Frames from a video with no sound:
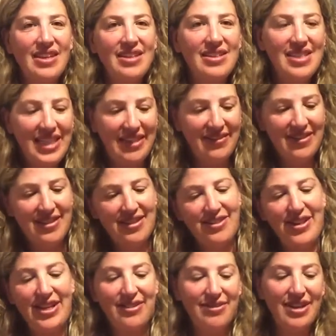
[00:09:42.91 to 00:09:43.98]
Steve's.
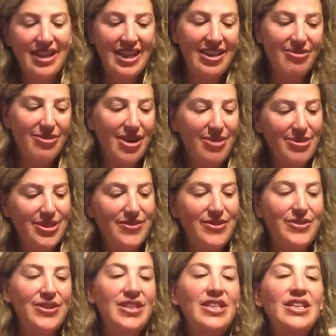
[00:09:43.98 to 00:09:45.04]
So I had to run and grab his
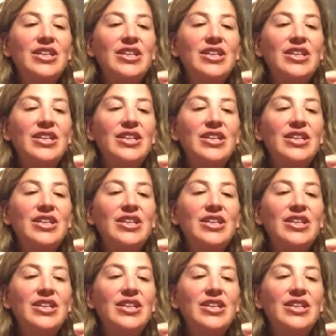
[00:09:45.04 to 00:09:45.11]
phone.